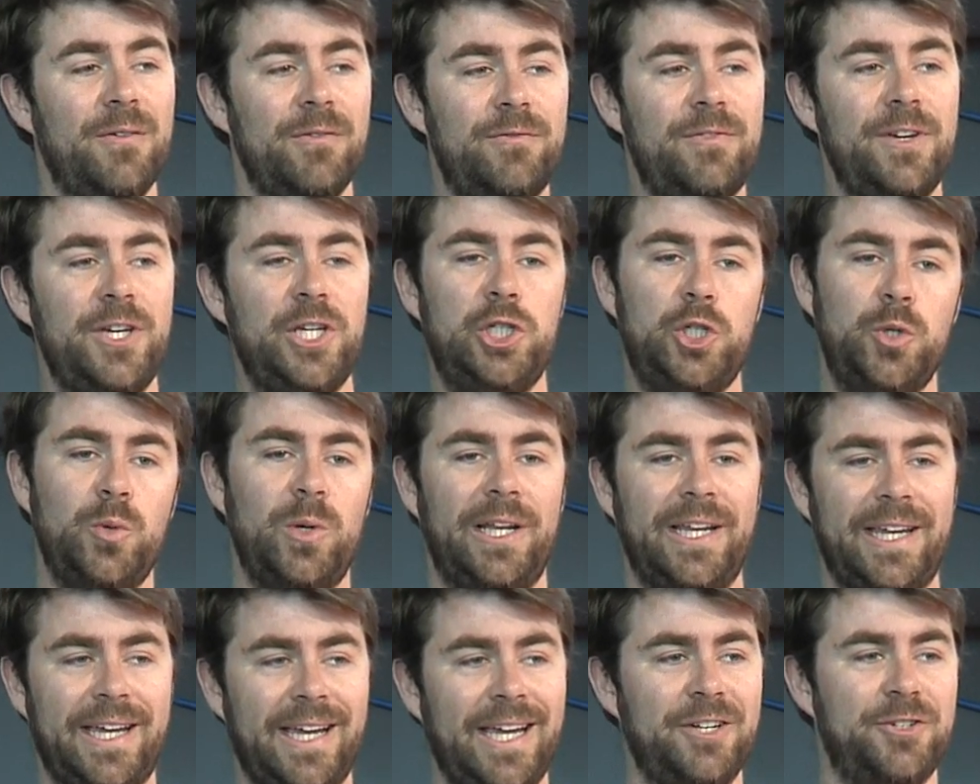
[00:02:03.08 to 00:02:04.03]

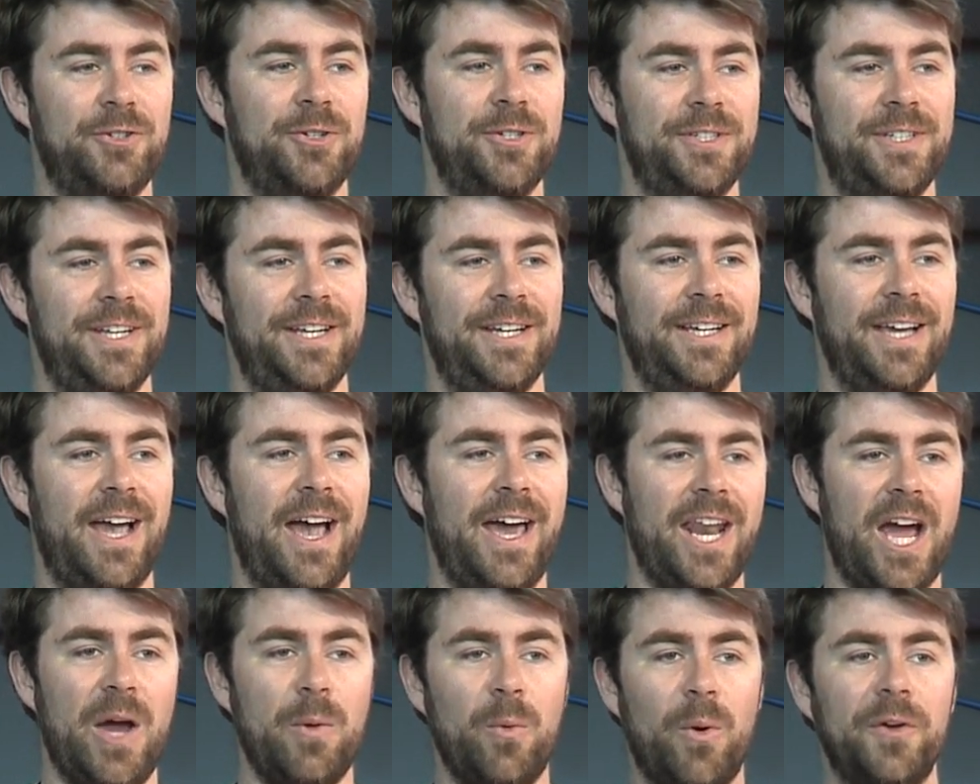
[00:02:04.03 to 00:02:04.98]
visually interesting,
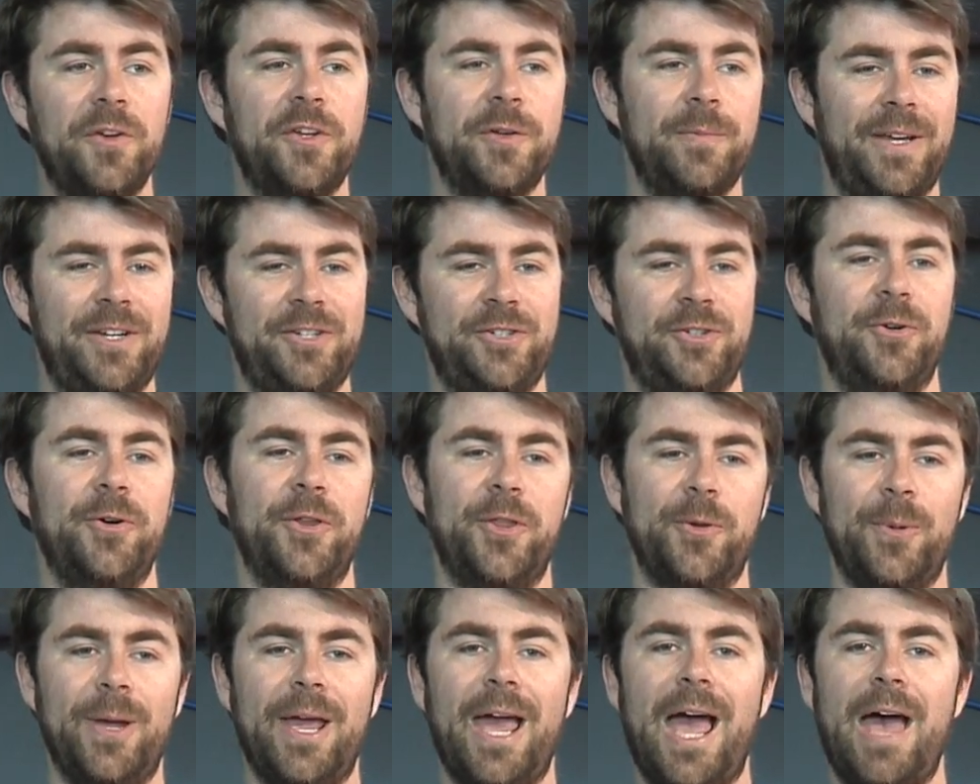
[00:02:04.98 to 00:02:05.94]
and I want to make sure
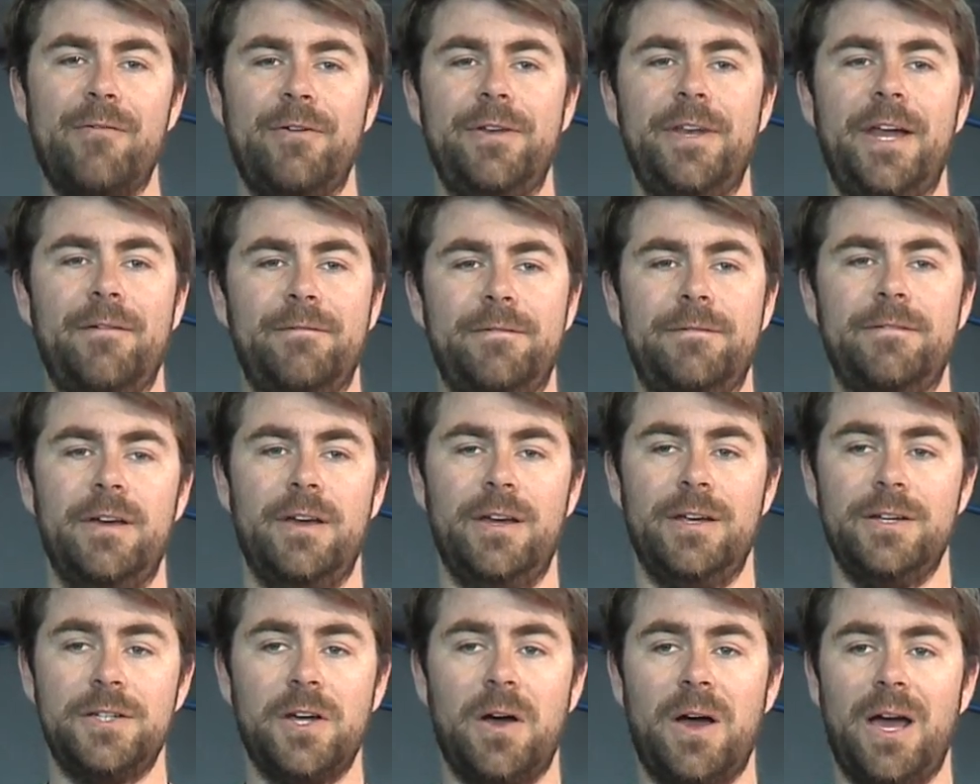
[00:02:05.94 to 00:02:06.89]
that we have enough
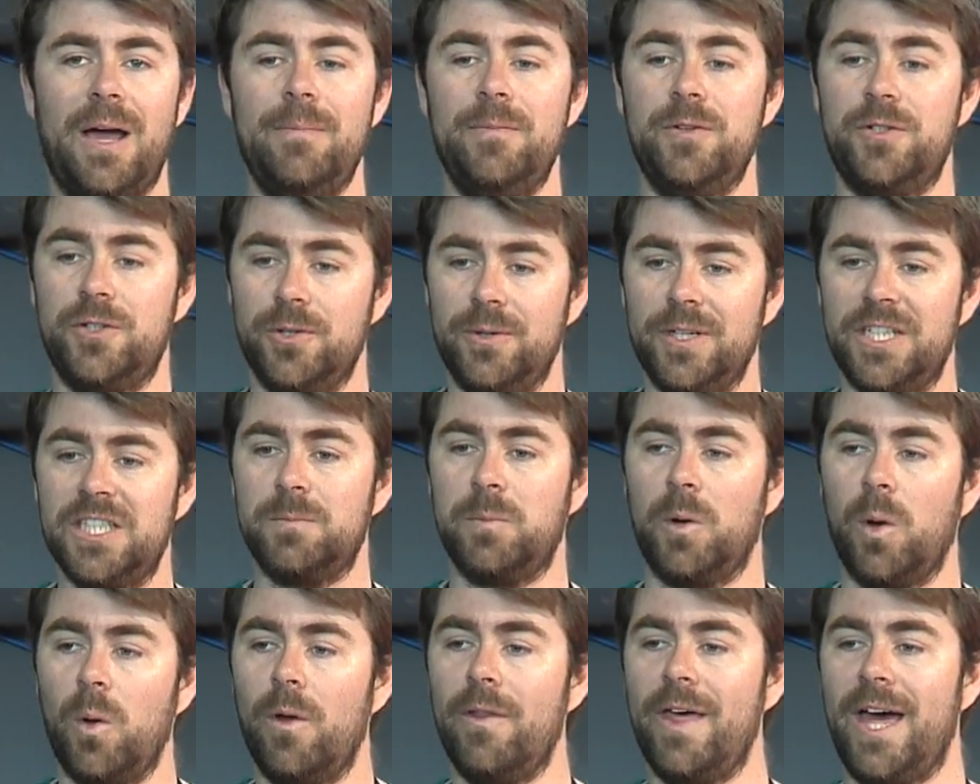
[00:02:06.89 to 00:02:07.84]
time to
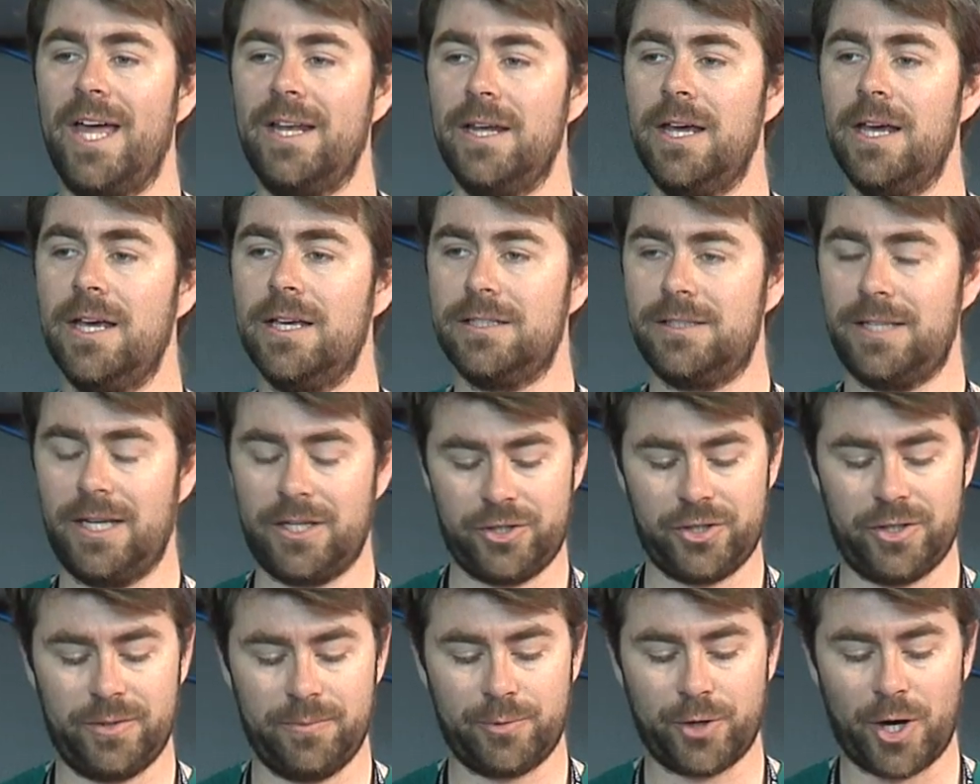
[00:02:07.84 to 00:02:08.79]
explore that
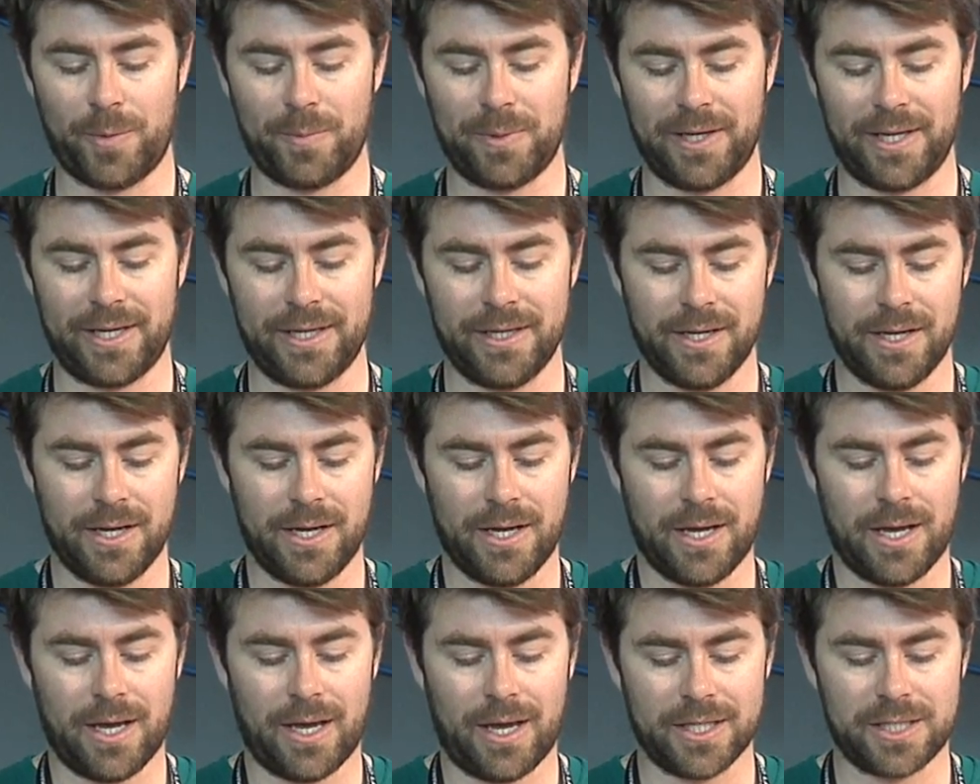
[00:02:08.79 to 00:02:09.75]
section properly.
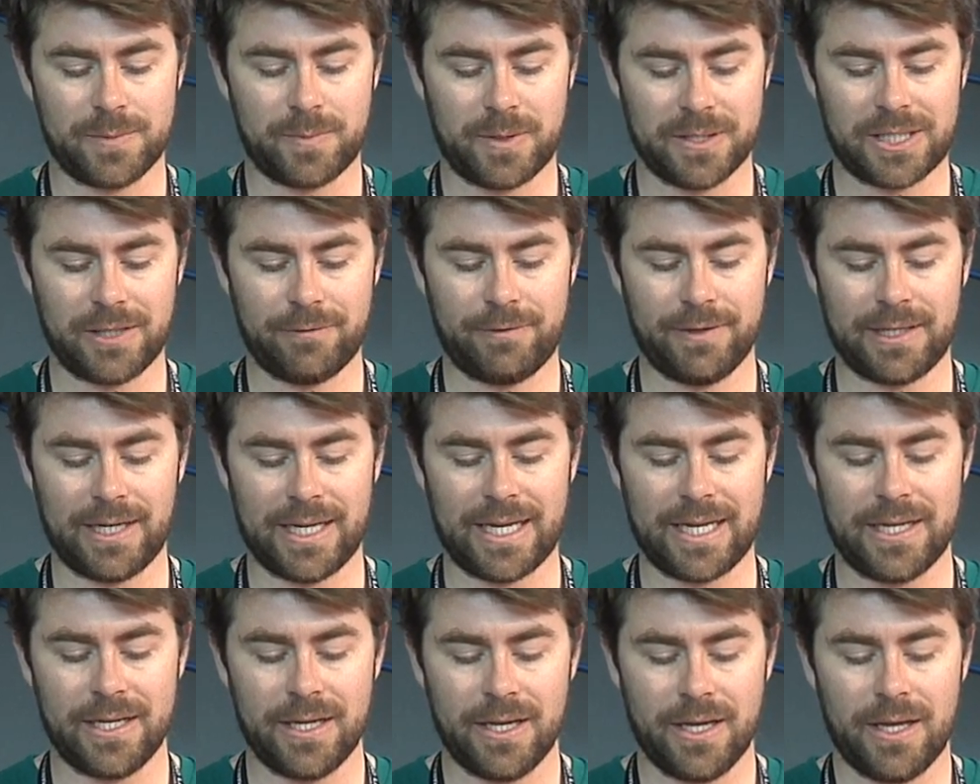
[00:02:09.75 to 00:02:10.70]

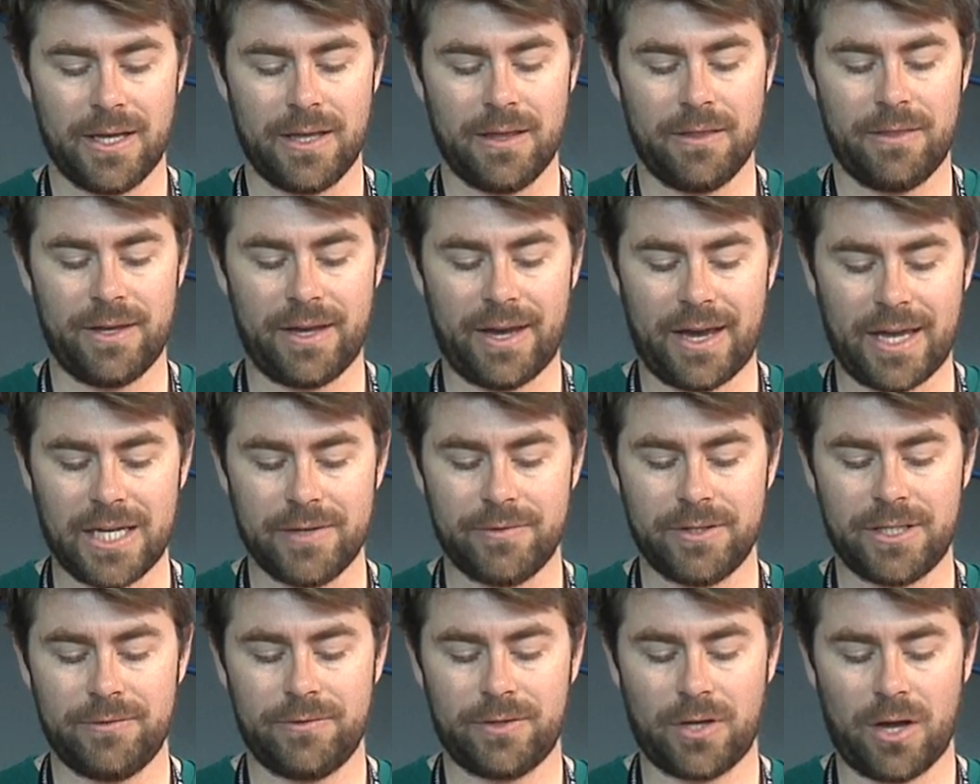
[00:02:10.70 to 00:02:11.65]
Specifically, the
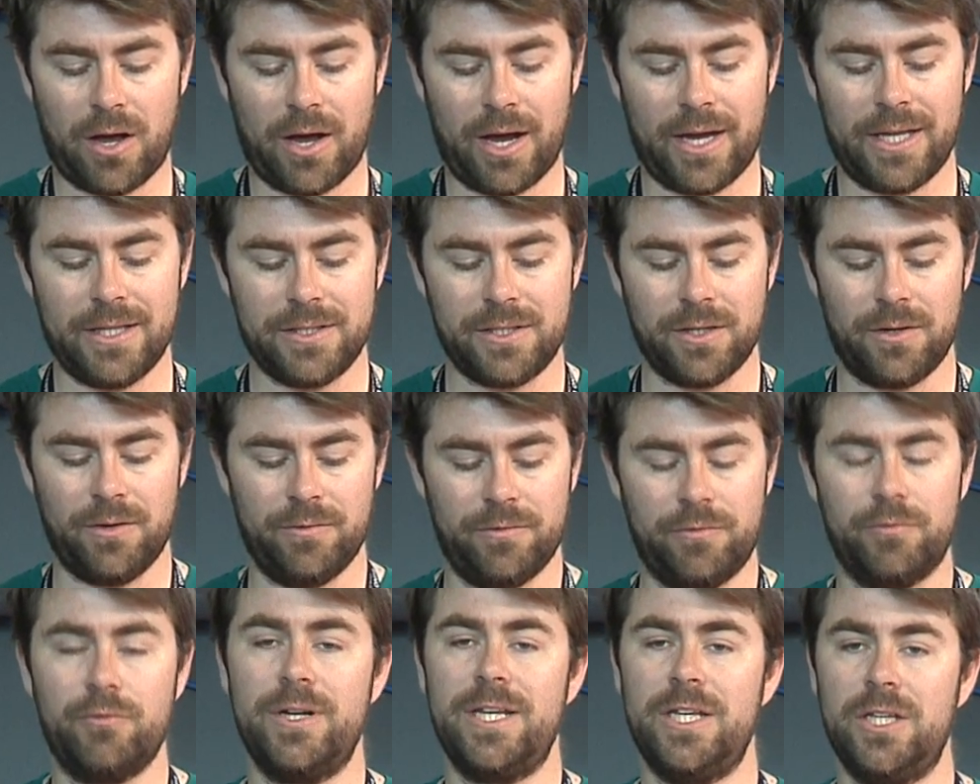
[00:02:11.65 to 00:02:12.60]
innovative kinds
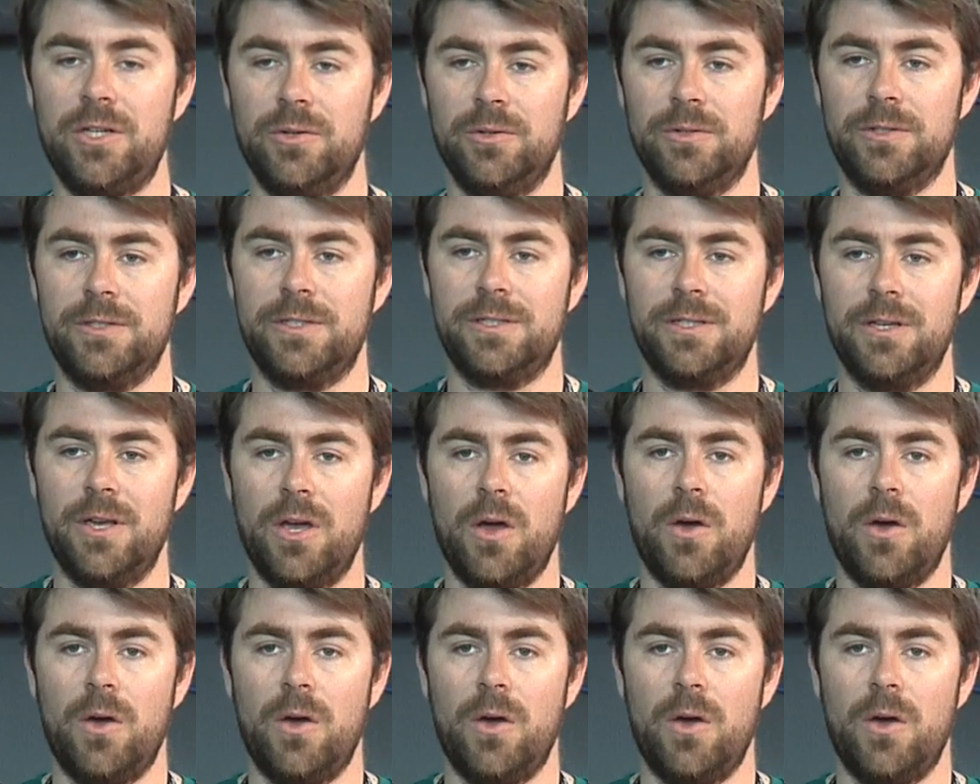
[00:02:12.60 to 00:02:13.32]
of reuse.